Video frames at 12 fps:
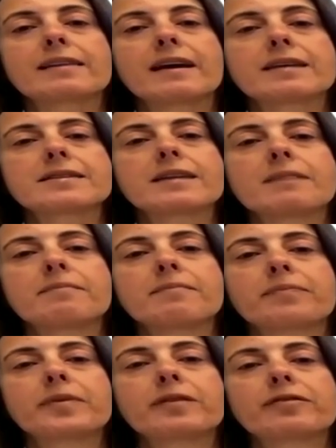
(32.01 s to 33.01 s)
that
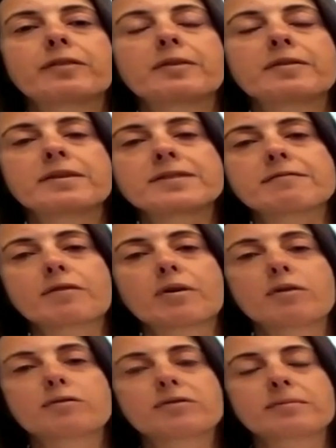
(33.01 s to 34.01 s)
some of this
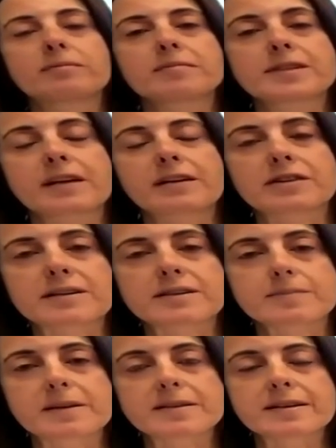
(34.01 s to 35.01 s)
involves some sexually
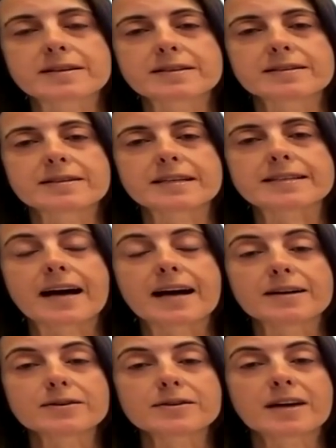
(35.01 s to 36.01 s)
explicit details.